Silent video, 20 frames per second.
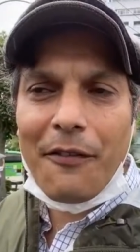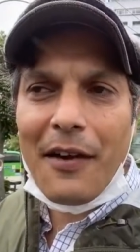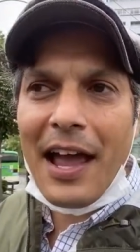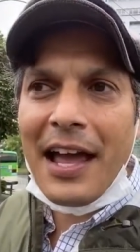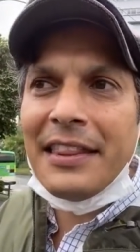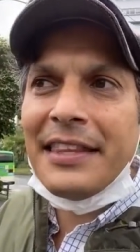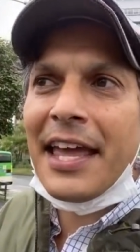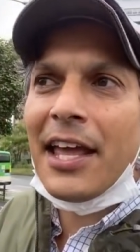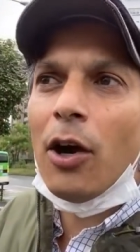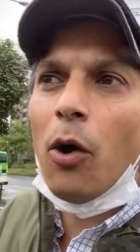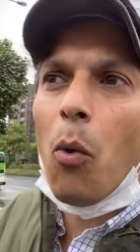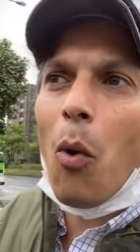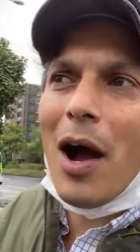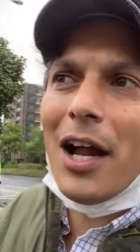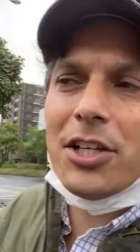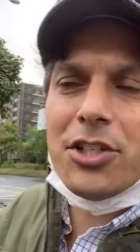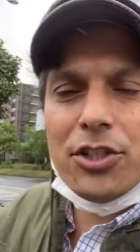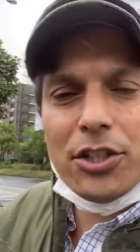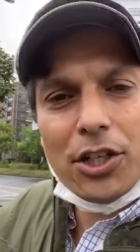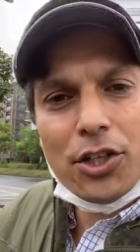and they don't
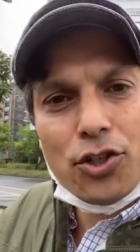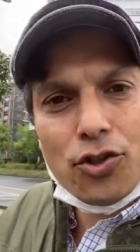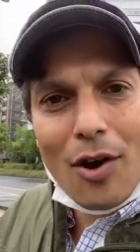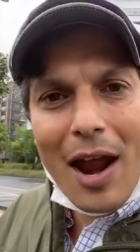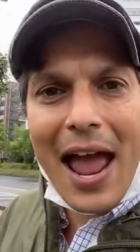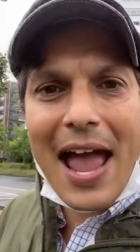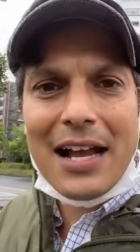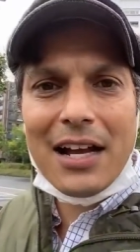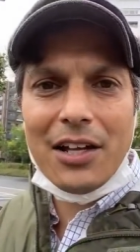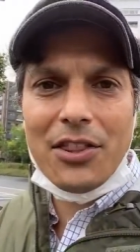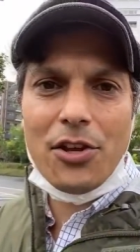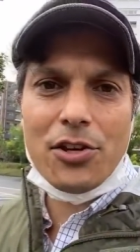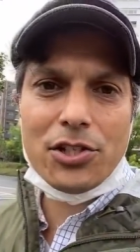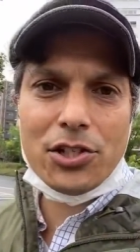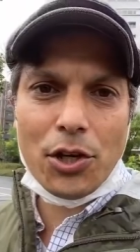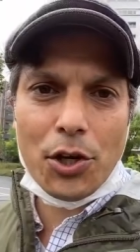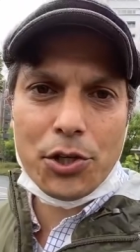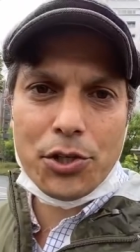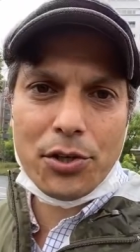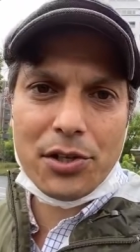want you to drag on their
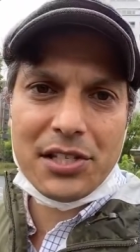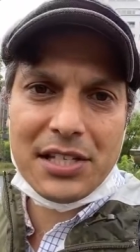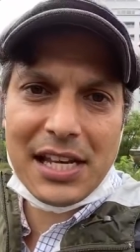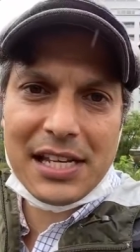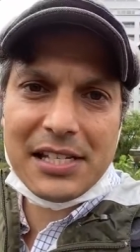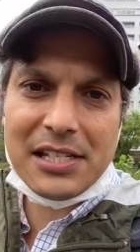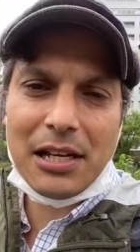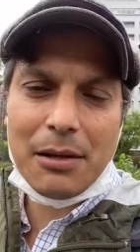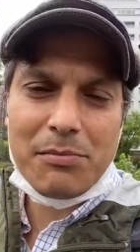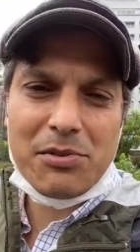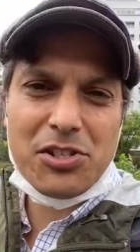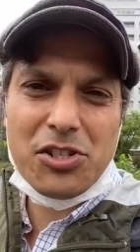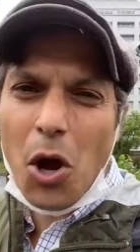social systems.